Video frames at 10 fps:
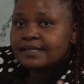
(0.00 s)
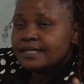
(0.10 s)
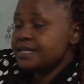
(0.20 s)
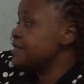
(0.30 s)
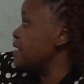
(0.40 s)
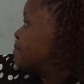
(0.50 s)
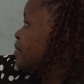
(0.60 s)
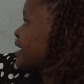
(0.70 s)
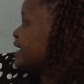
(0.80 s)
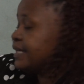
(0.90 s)
In the
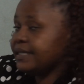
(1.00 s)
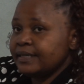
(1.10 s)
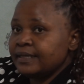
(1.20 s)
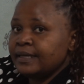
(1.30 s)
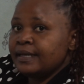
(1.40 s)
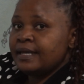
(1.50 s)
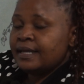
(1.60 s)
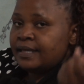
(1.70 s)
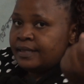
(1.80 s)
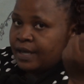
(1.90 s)
brain.
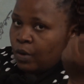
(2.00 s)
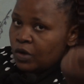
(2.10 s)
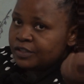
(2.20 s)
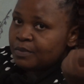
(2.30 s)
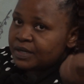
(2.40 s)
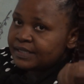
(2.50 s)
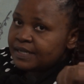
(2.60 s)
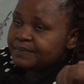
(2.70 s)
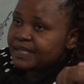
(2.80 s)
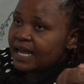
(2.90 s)
The
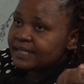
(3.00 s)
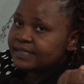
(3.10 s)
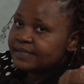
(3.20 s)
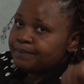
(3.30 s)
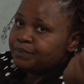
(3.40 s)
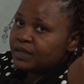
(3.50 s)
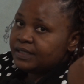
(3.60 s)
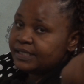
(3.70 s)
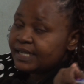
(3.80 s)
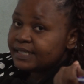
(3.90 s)
osmoreceptors
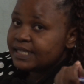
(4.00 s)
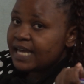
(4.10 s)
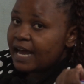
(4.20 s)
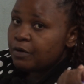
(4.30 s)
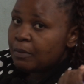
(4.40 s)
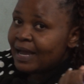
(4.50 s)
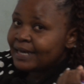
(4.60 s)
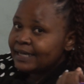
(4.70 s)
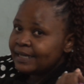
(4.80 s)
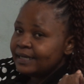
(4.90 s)
detect the
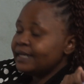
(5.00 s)
anomaly,